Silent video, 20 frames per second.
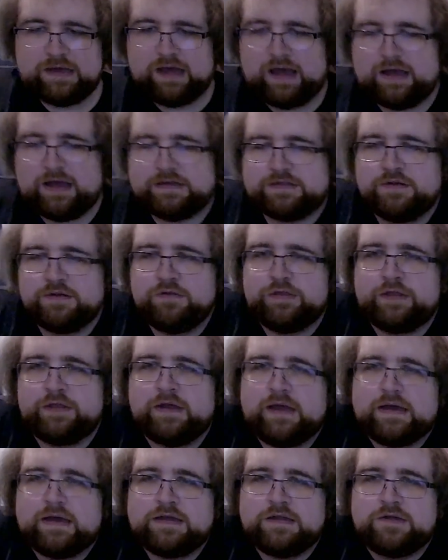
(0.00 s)
I don't
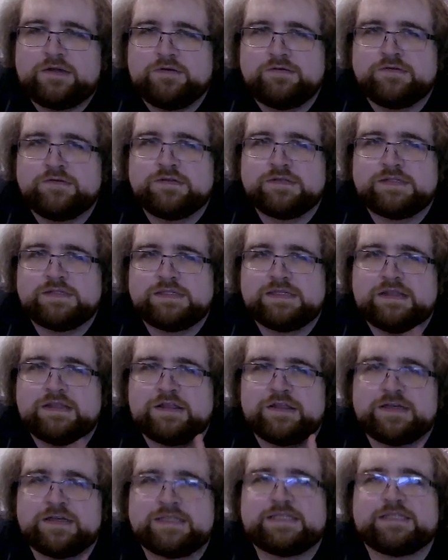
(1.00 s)
think I used
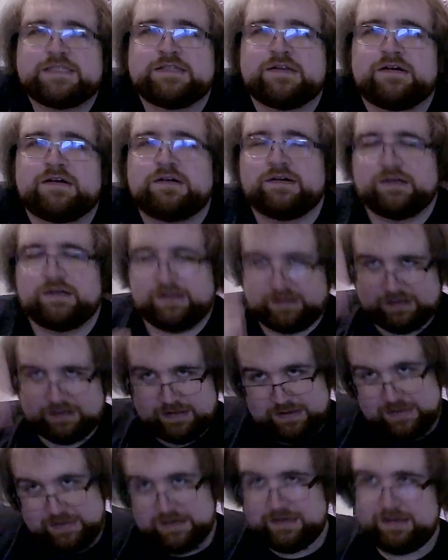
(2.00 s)
this song
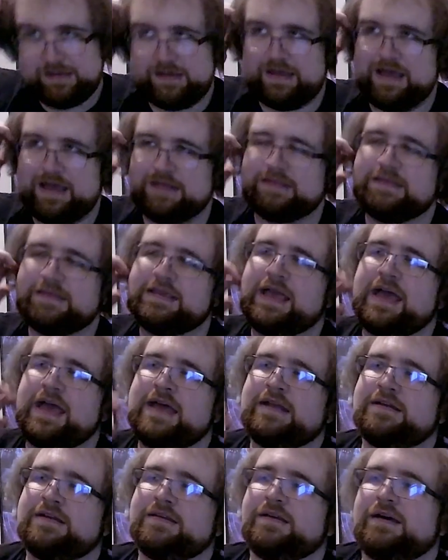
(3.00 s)
at the
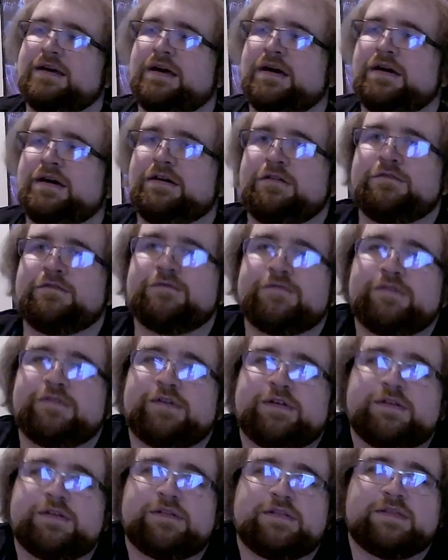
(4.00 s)
end
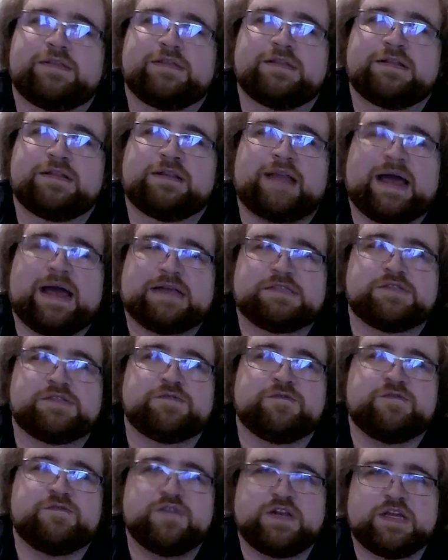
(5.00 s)
of the last
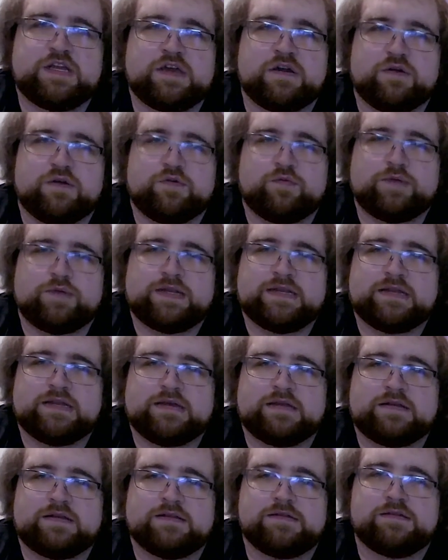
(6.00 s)
video we
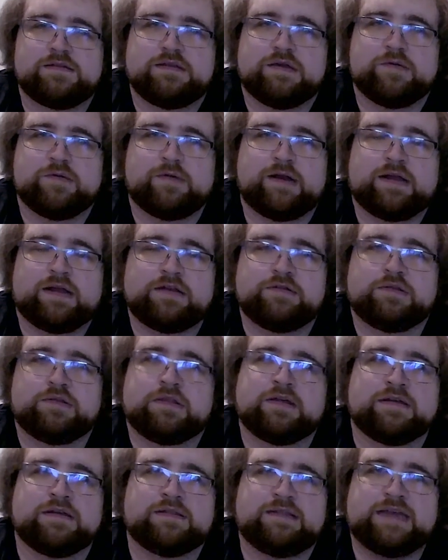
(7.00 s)
did. You know, when I do
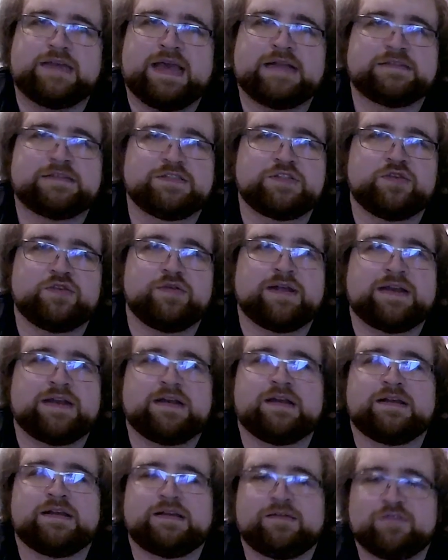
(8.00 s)
the end screen
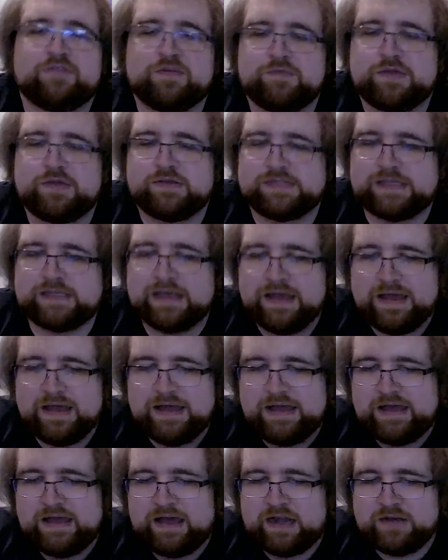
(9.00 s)
and I have the music.
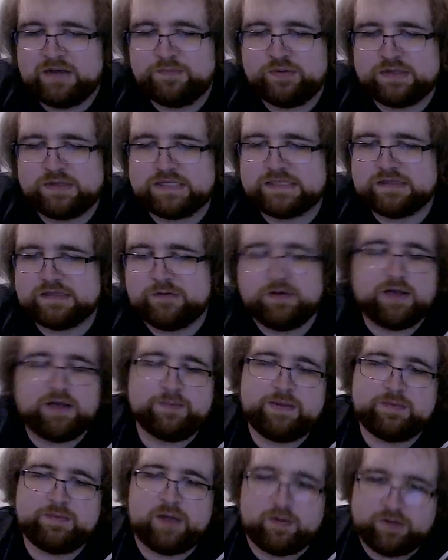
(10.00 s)
I didn't put this on. Well,
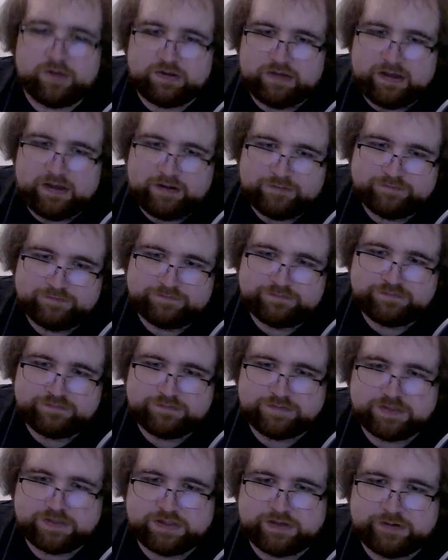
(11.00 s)
maybe I will now.
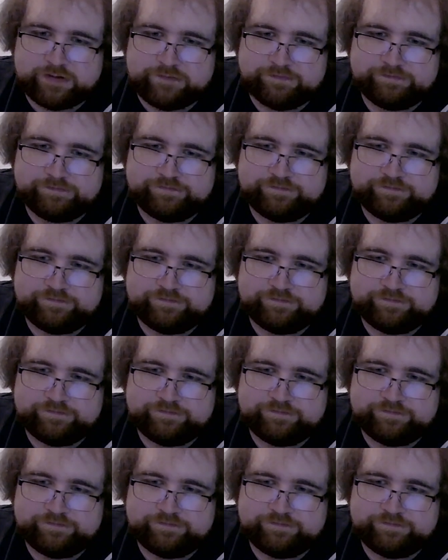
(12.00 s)
So.